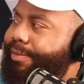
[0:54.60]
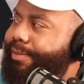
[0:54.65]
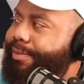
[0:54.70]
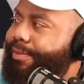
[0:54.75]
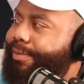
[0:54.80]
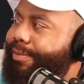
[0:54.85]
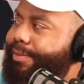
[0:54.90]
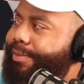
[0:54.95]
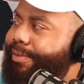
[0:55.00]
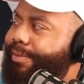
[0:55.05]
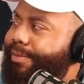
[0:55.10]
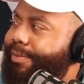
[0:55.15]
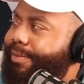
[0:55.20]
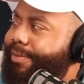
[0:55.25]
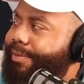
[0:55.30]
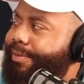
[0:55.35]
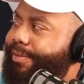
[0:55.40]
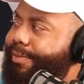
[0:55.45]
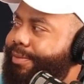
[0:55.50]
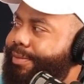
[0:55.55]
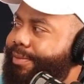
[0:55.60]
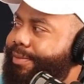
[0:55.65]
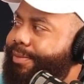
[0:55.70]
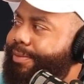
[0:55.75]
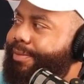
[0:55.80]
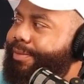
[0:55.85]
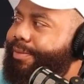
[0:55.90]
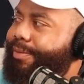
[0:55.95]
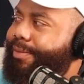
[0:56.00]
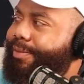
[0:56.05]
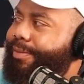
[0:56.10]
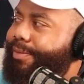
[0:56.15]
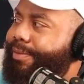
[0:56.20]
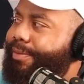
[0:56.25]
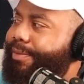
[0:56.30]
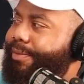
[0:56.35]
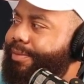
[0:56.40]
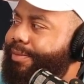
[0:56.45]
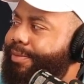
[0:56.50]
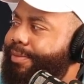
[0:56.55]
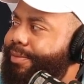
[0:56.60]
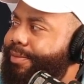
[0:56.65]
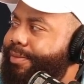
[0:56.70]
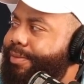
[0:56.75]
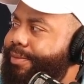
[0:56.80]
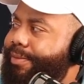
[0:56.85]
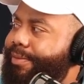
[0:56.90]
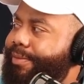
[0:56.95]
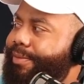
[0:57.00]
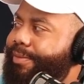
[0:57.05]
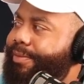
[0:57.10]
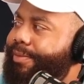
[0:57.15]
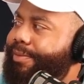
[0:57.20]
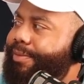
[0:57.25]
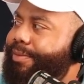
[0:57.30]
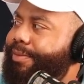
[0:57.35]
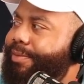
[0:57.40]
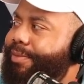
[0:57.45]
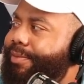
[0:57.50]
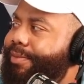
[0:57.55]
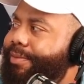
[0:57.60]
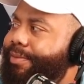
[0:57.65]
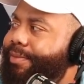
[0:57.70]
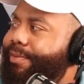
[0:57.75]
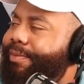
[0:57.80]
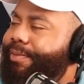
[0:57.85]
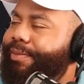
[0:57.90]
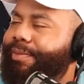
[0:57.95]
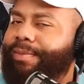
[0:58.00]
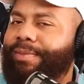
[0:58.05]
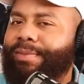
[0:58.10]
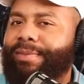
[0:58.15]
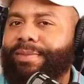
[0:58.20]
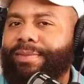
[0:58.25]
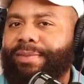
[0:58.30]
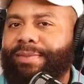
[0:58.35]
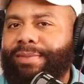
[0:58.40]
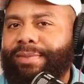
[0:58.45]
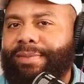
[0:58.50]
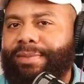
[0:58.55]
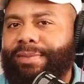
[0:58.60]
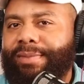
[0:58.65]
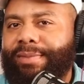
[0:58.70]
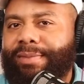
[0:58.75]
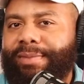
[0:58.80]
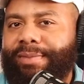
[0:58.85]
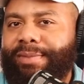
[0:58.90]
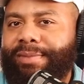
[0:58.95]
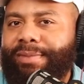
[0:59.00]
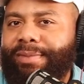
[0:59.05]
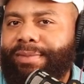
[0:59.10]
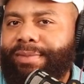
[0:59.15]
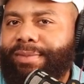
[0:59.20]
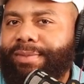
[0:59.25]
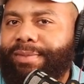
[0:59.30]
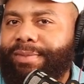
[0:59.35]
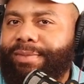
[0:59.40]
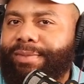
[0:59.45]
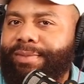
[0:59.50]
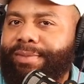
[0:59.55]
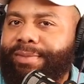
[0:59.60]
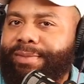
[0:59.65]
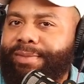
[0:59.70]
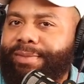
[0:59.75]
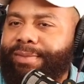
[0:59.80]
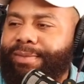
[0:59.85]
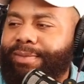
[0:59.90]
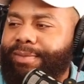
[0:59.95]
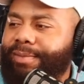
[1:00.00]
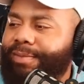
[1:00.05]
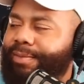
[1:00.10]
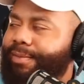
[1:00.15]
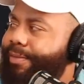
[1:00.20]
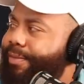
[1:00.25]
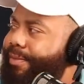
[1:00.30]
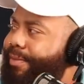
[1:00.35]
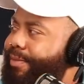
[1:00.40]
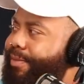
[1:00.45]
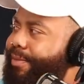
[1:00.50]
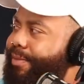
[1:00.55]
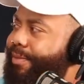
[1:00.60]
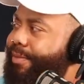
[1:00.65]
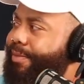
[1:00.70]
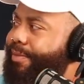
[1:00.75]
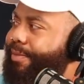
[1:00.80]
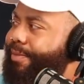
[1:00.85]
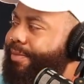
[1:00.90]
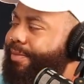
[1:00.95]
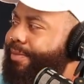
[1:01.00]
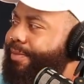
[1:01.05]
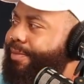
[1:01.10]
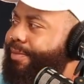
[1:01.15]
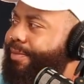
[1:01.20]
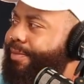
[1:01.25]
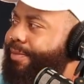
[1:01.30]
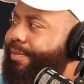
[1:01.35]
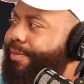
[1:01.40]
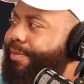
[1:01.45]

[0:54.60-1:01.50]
(silent)